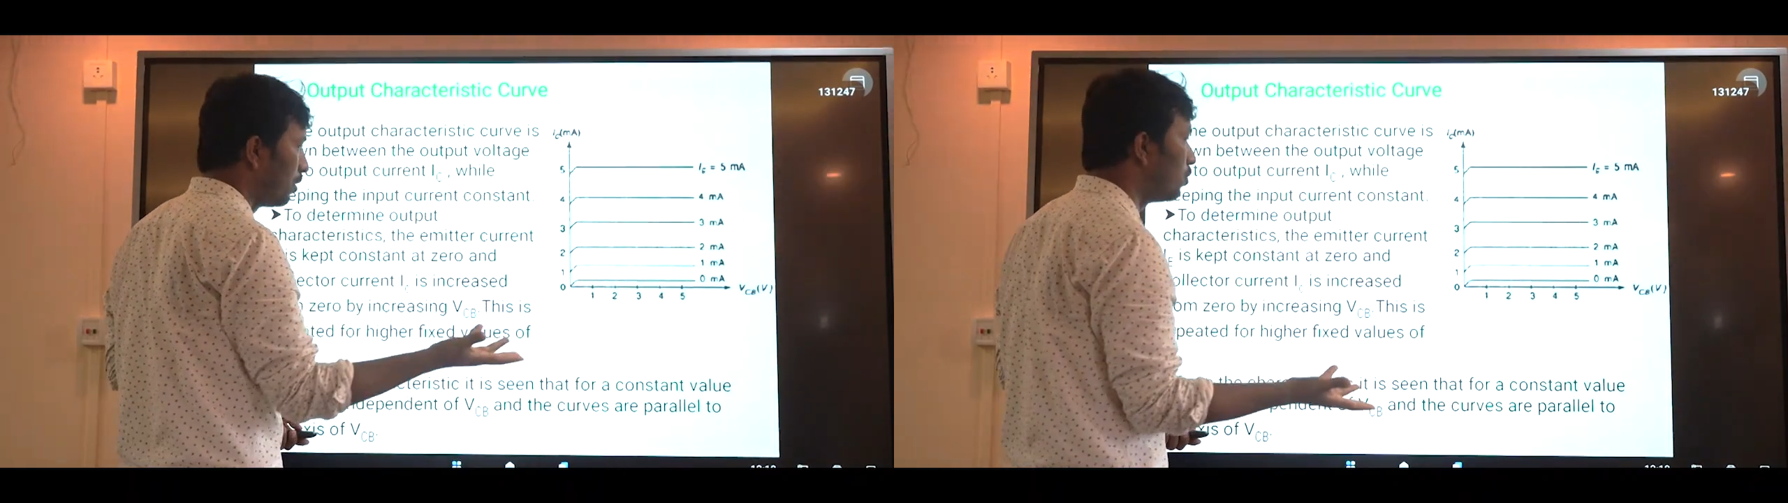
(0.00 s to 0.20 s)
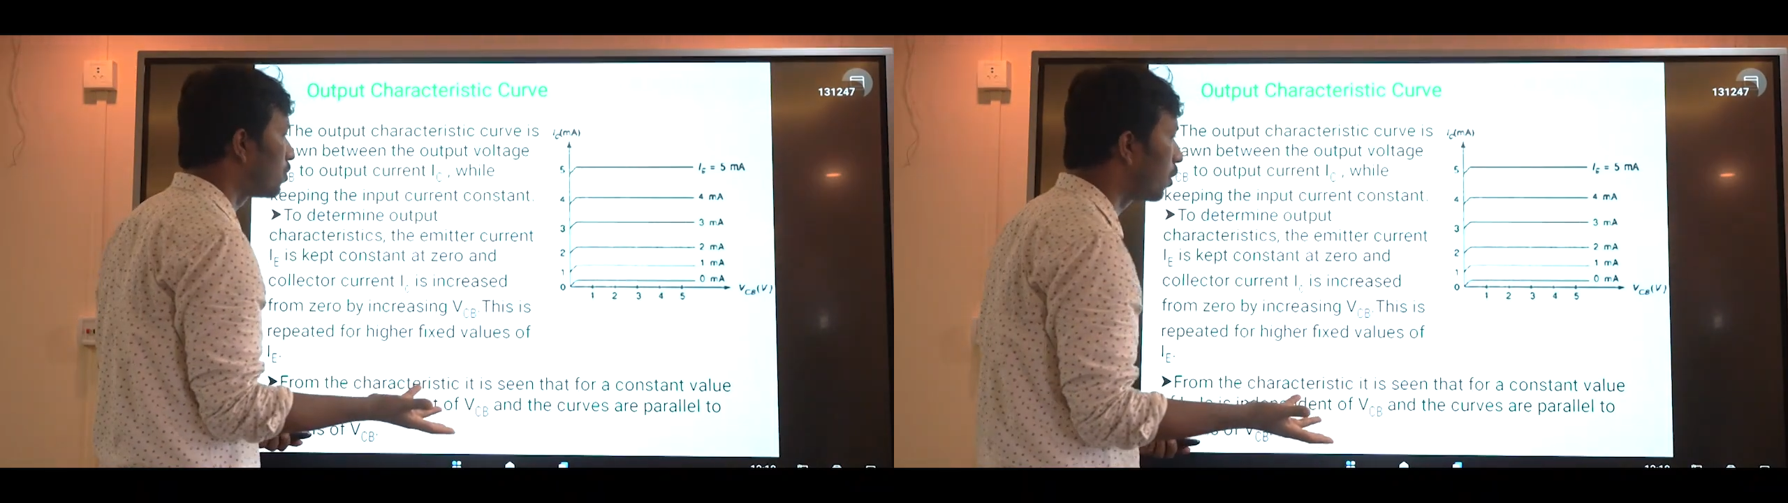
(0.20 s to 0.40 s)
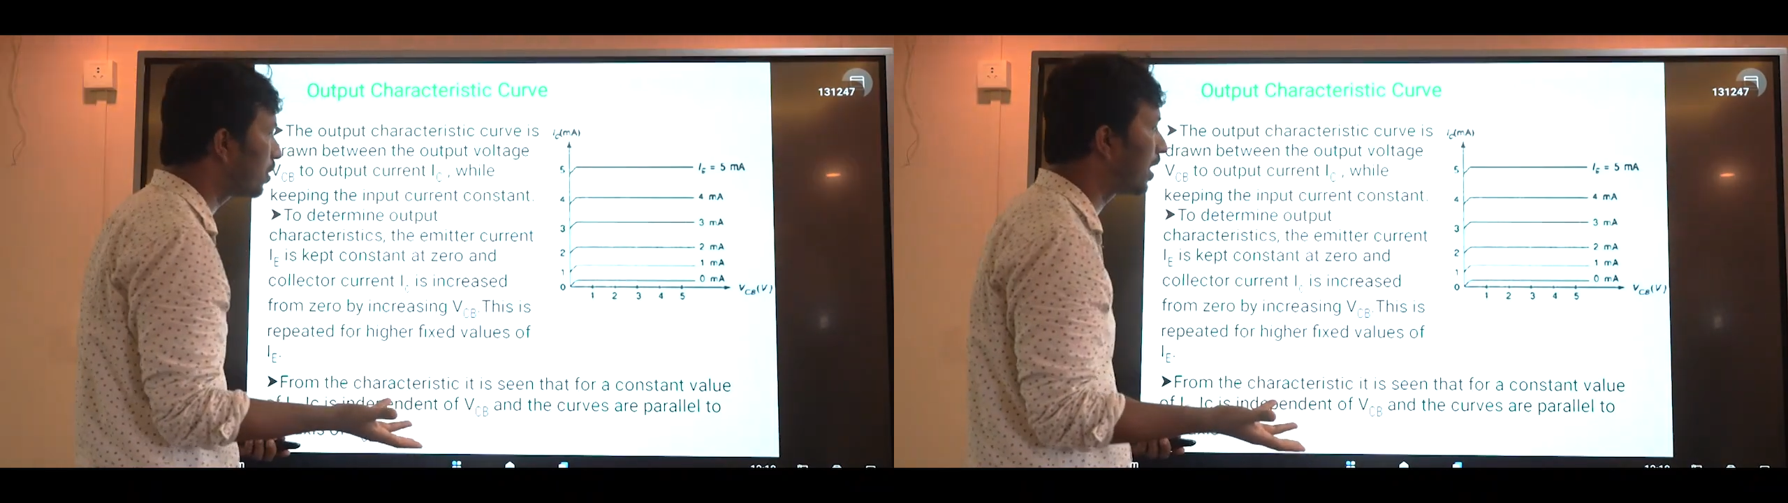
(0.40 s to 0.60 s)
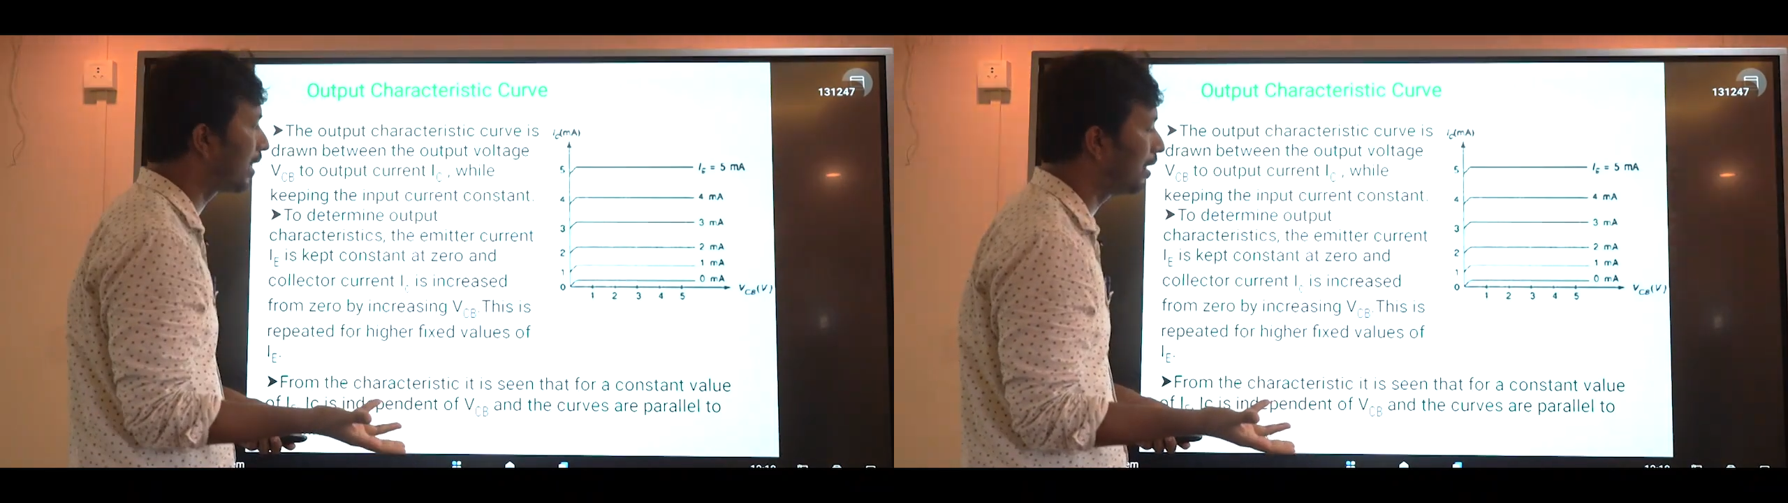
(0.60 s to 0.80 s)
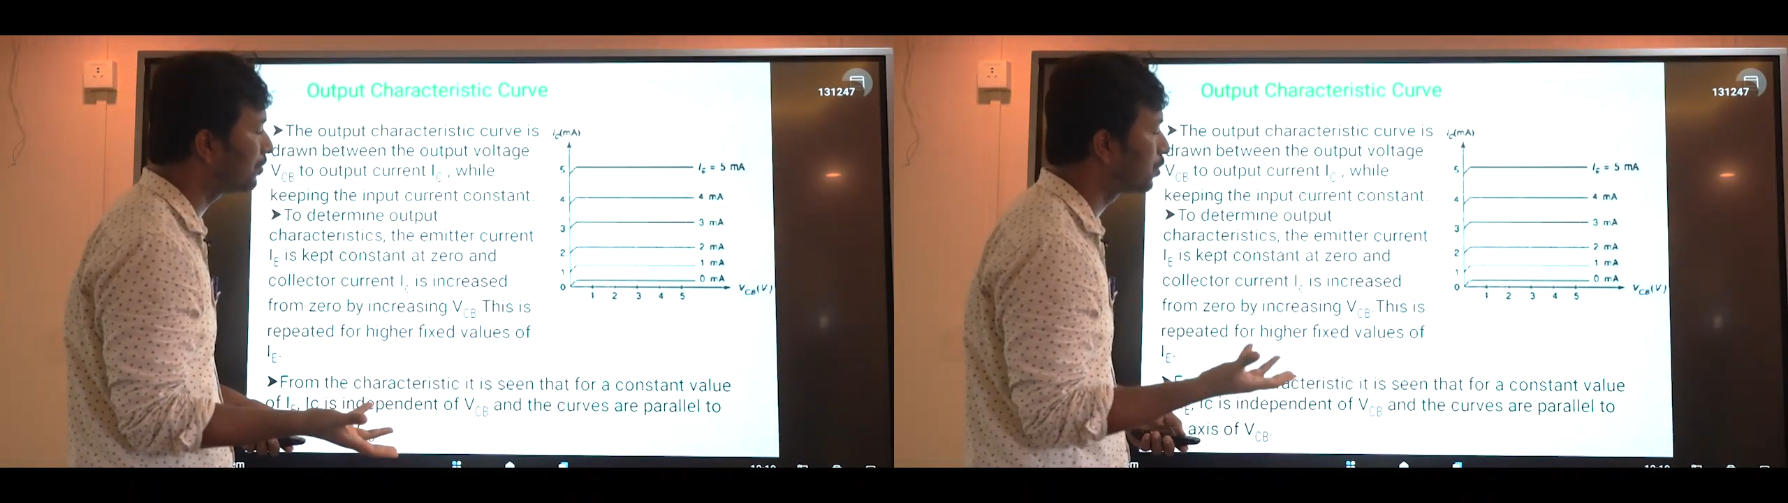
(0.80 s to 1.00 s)
To draw the
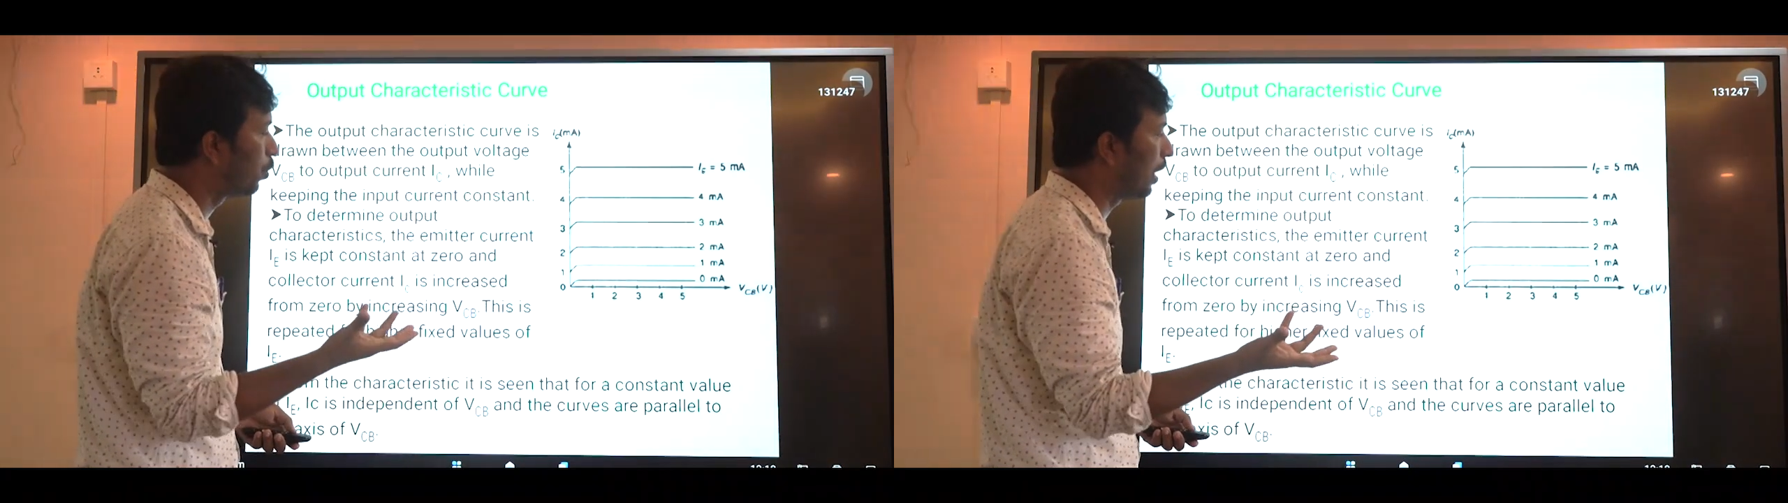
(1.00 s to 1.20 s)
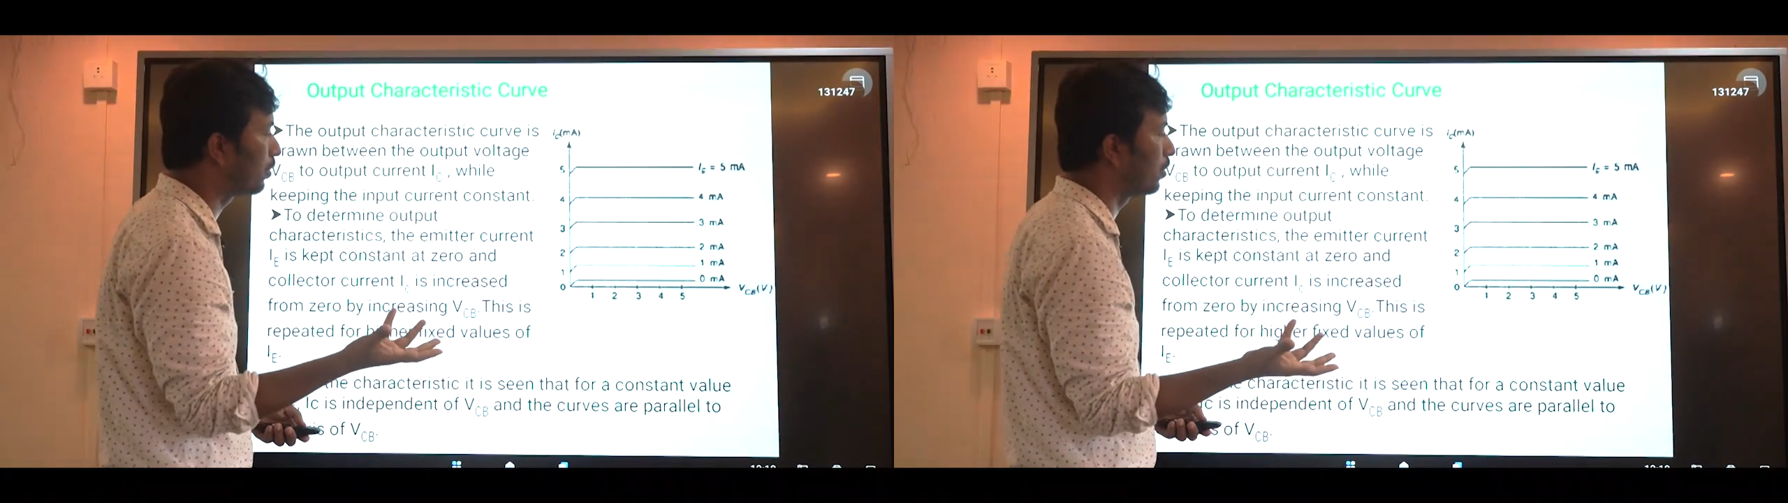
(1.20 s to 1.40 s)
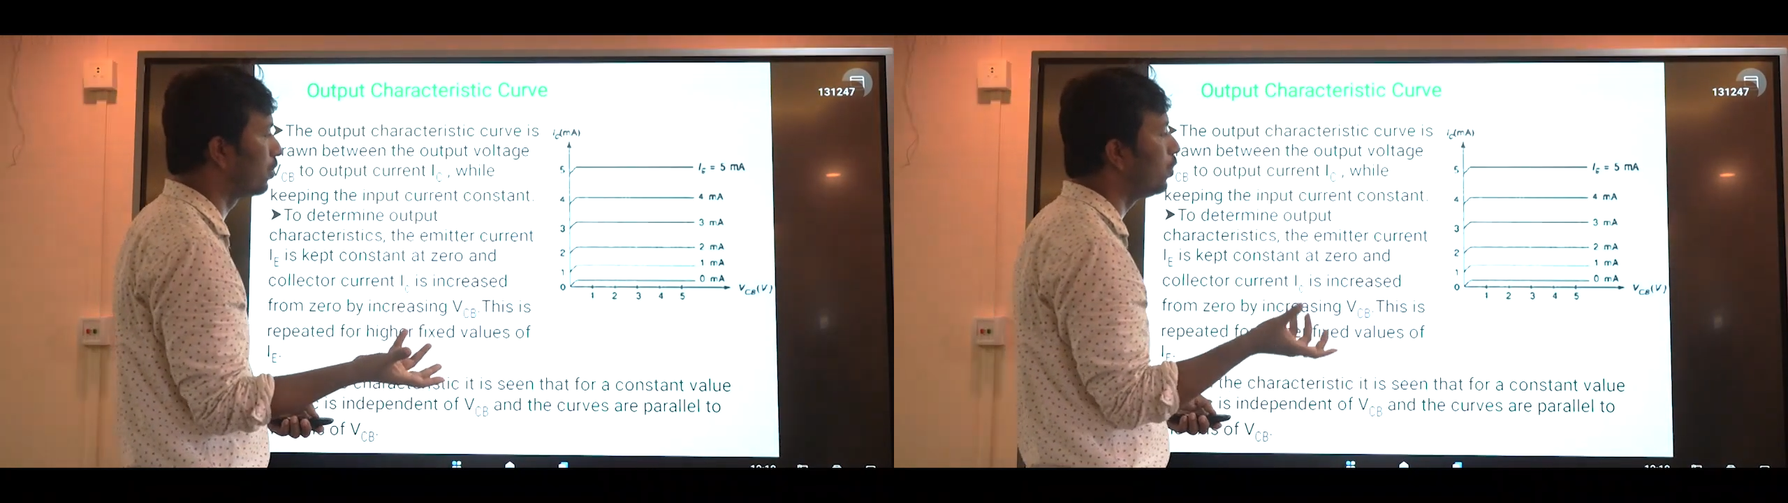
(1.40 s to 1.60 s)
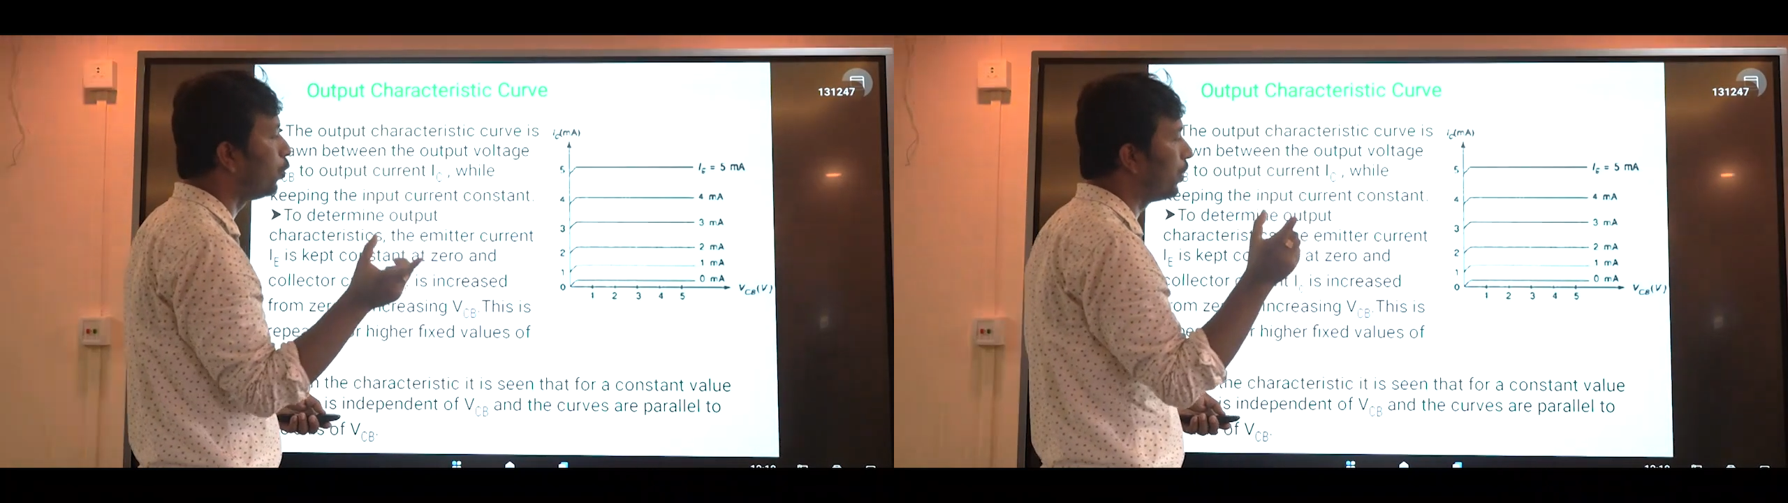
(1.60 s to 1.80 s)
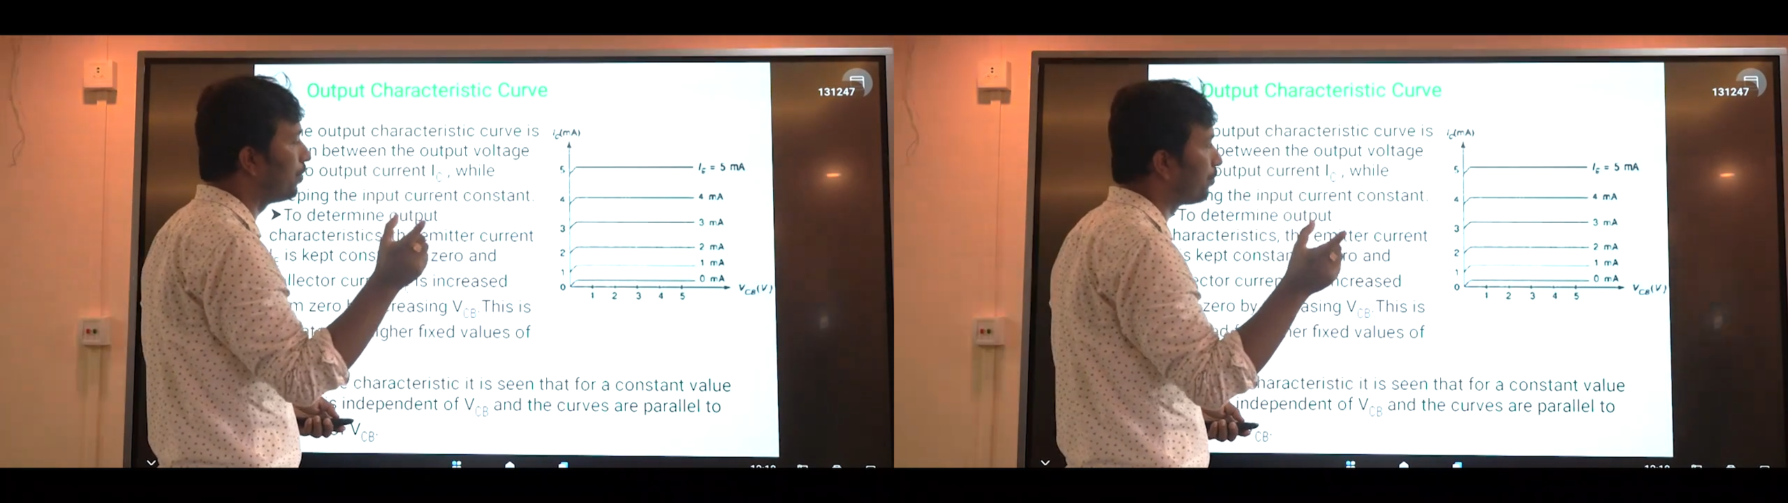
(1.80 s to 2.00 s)
graphs, what we do?
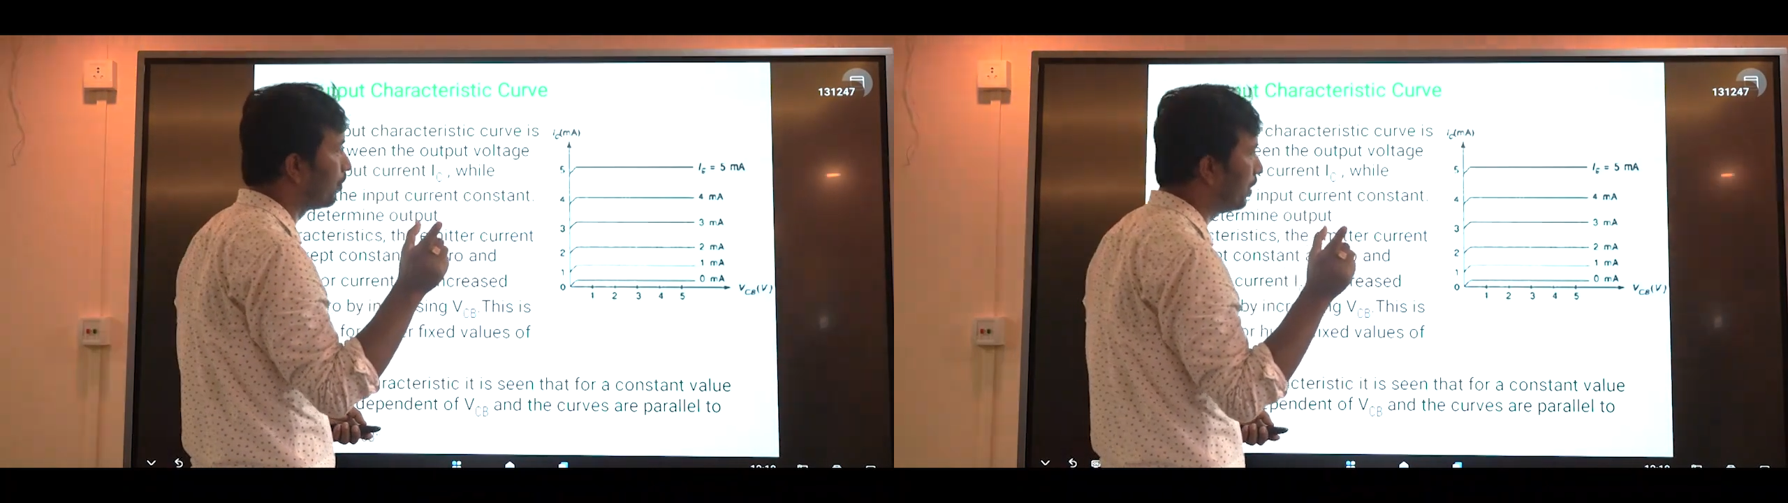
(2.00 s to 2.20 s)
We